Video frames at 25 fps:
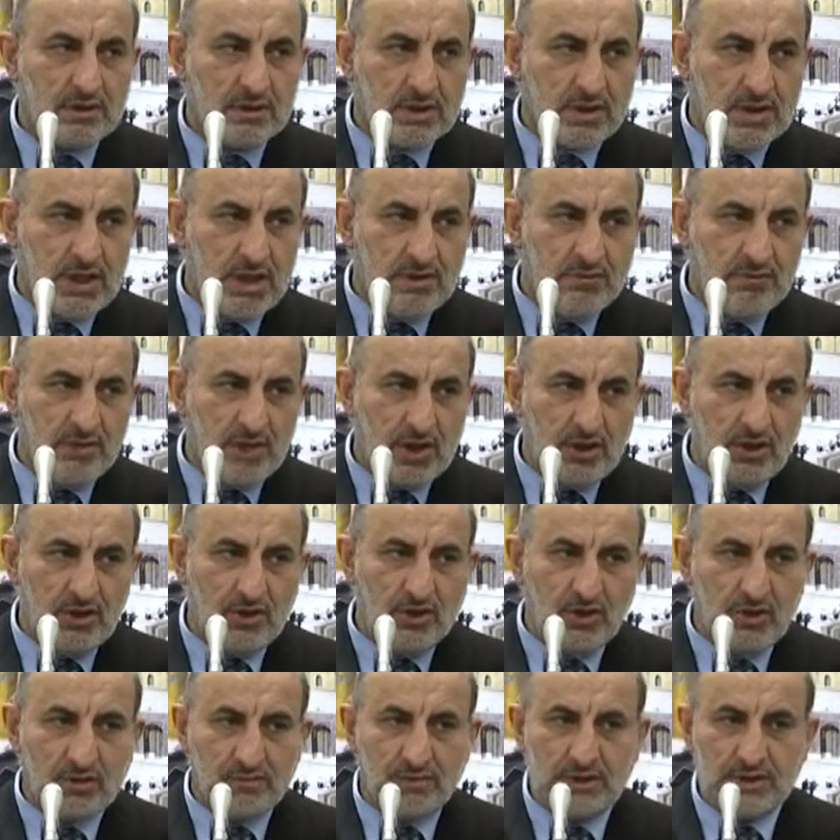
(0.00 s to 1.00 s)
came in
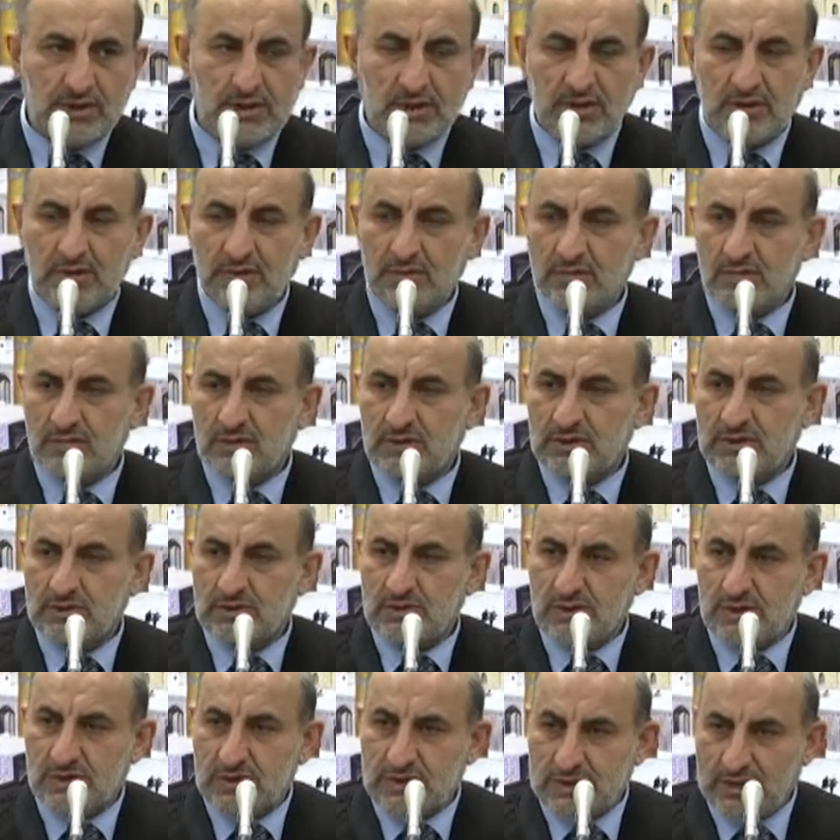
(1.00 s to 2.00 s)
your body,
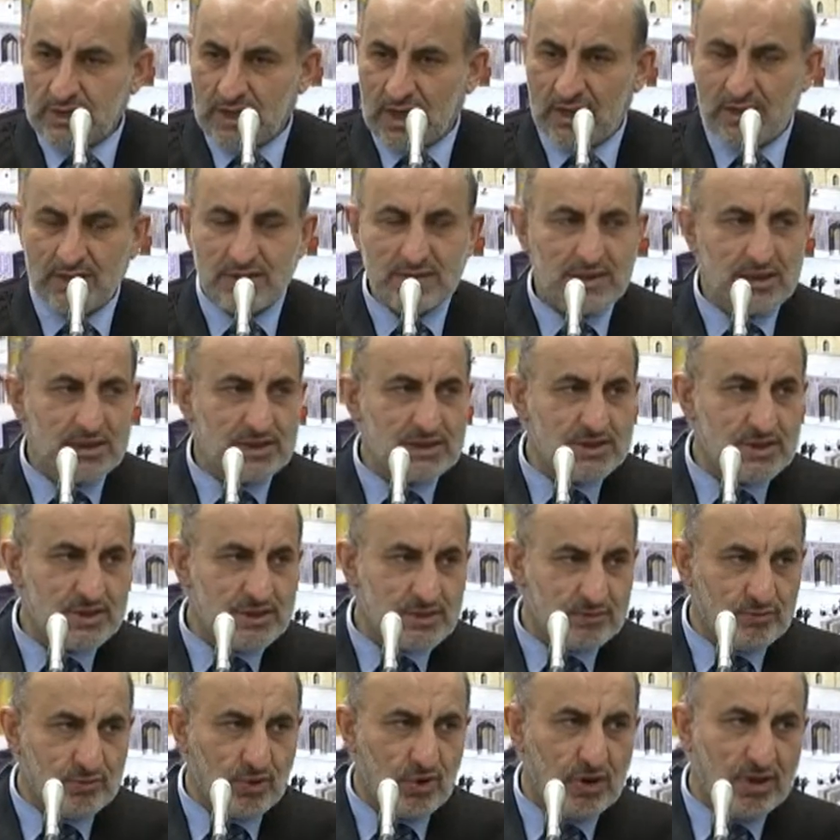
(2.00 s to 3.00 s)
which the size is
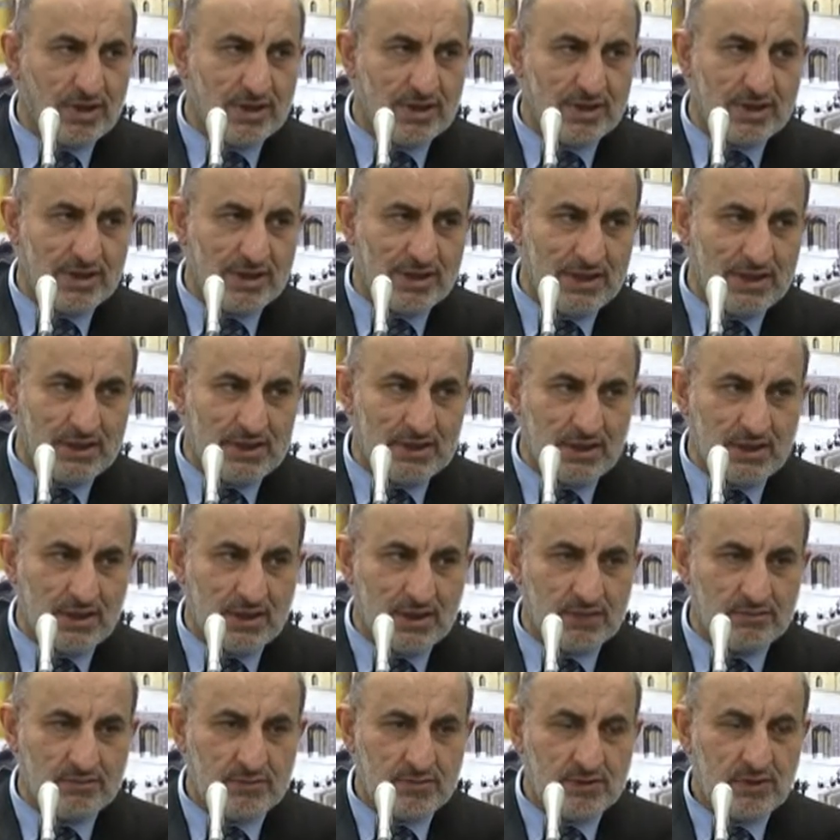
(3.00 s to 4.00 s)
smaller than a
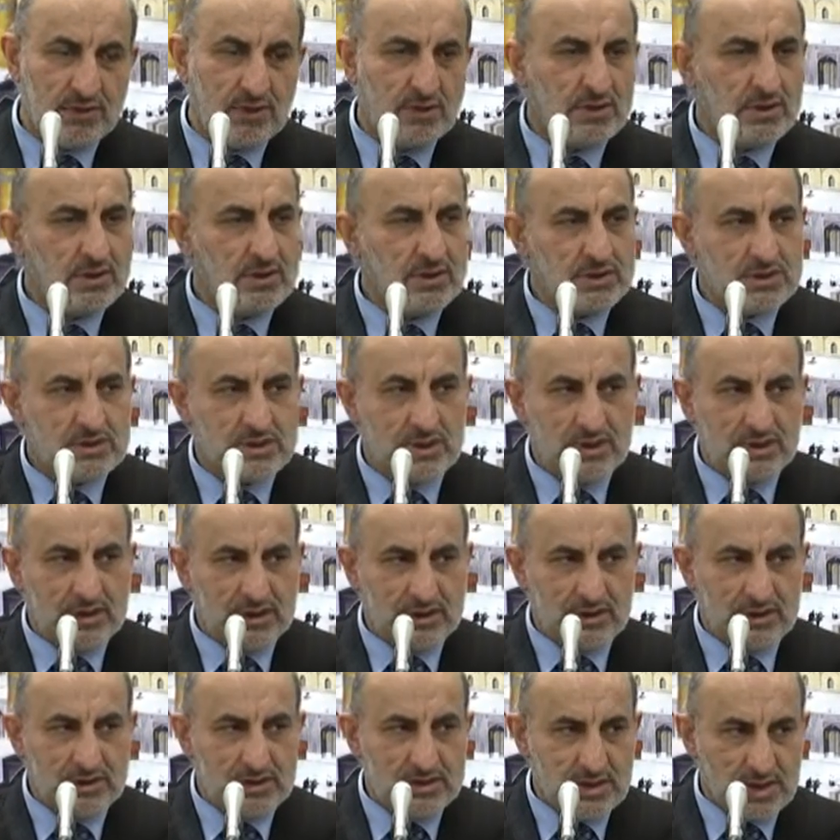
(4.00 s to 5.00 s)
dirham, so
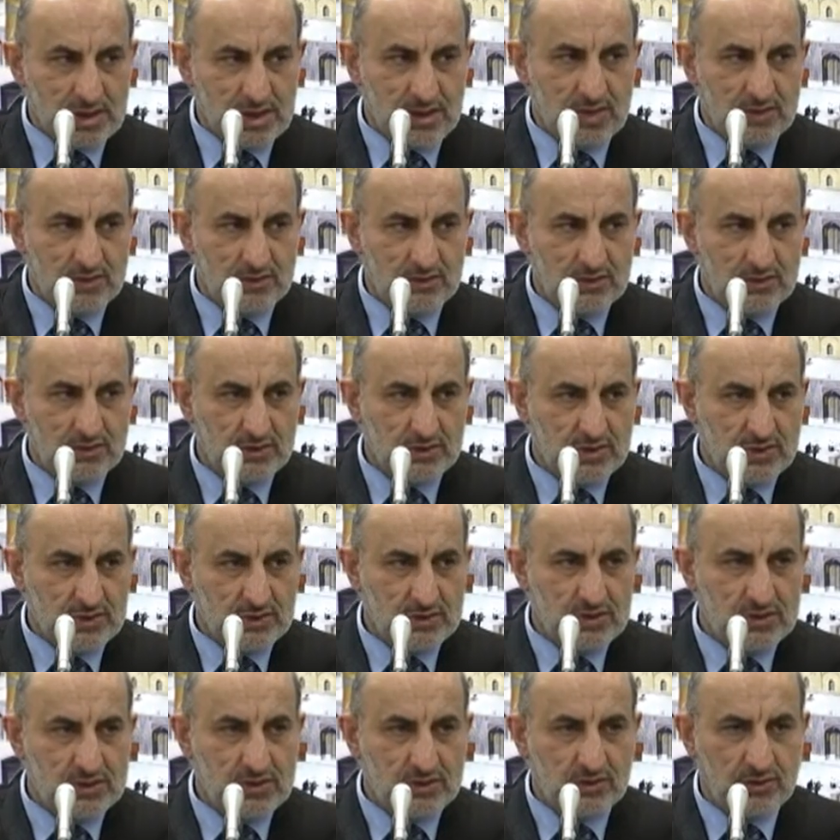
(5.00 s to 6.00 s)
that is allowed,
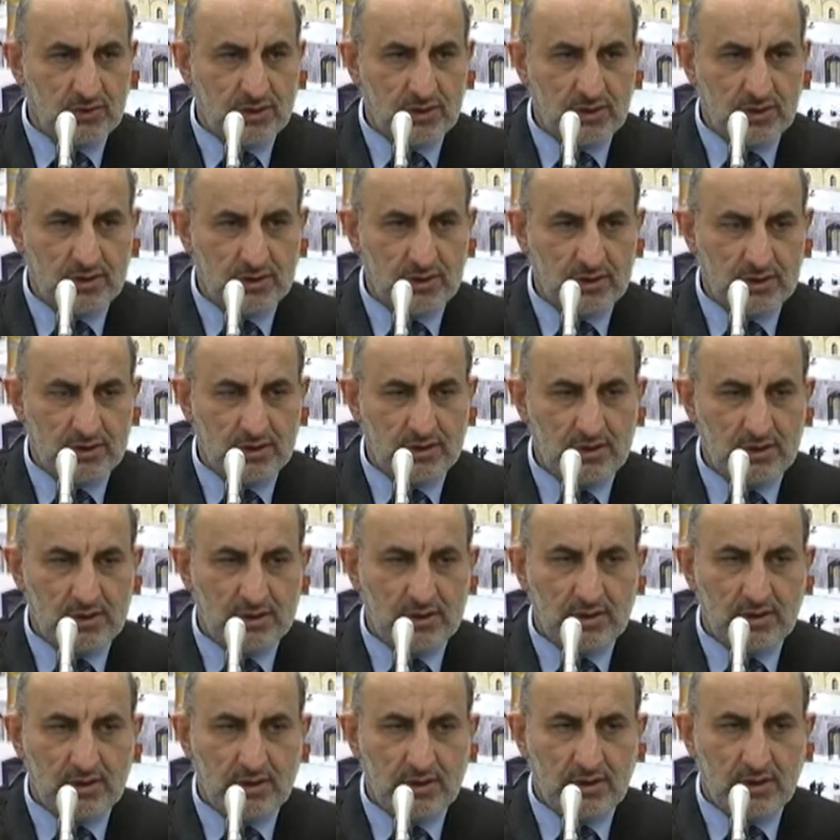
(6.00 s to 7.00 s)
that is okay,
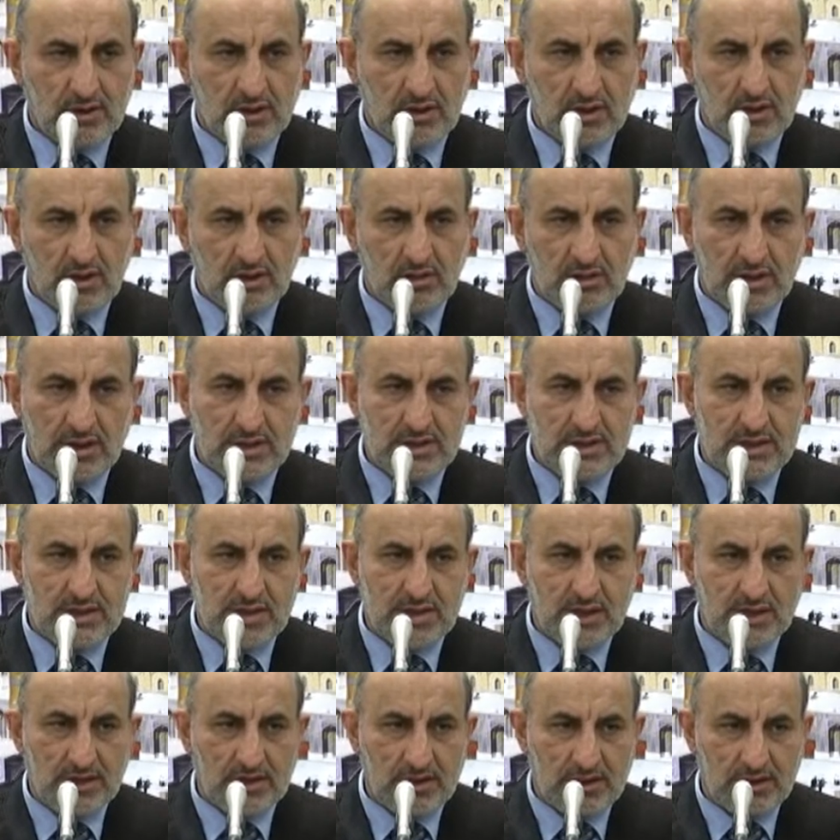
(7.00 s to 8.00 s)
less
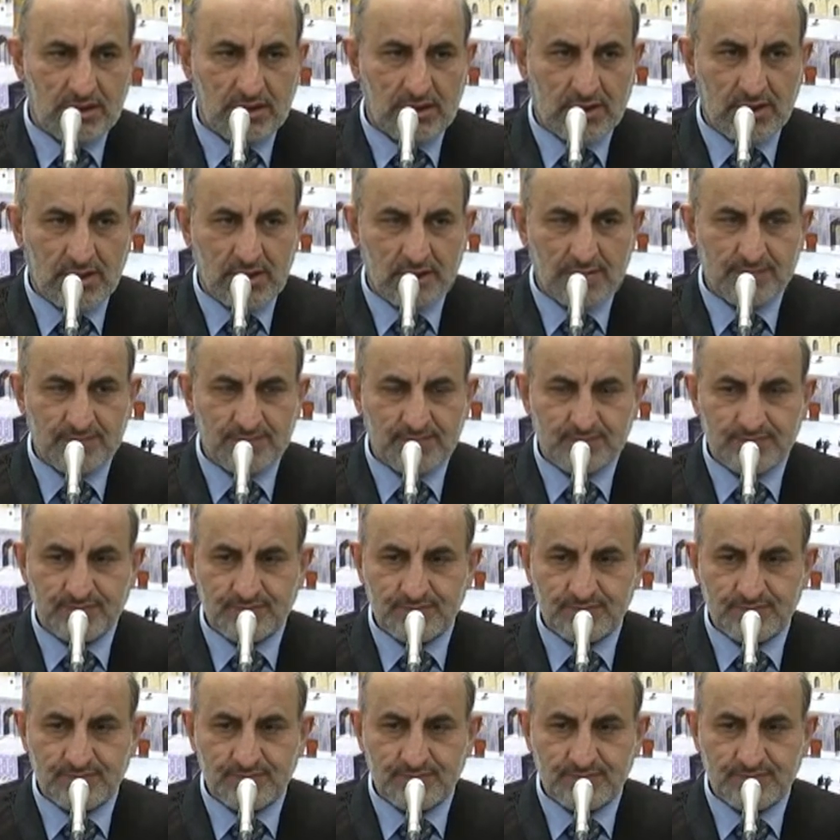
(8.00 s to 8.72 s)
than a dirham.